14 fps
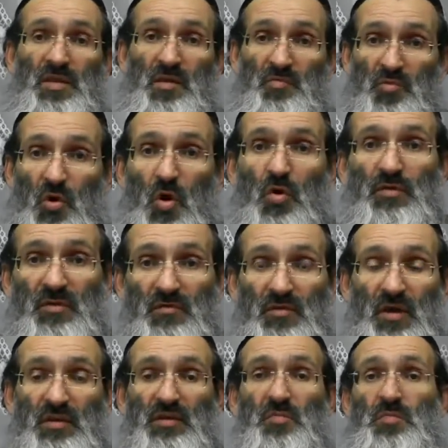they broke, they
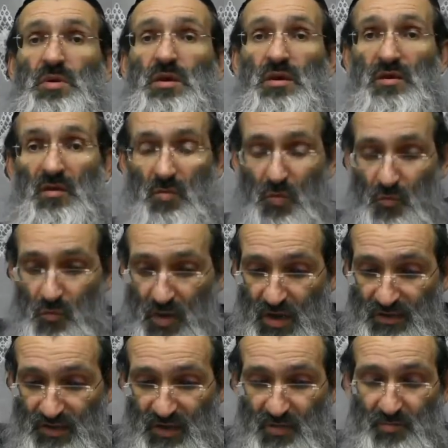fell into Bia, and now we're
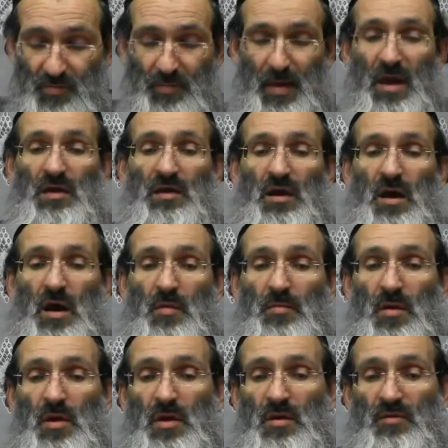raising them back
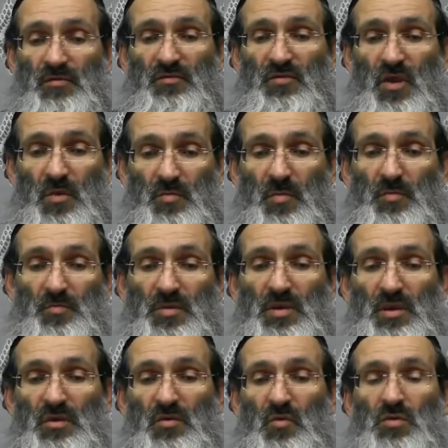up from
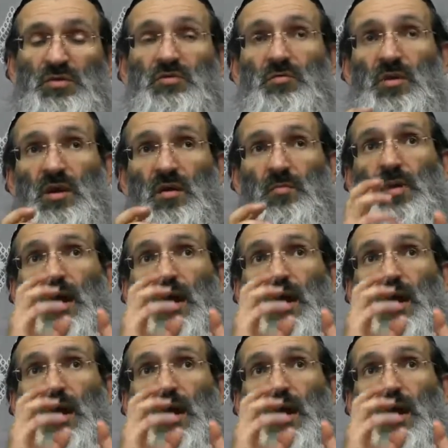Bia, the worlds of Bia,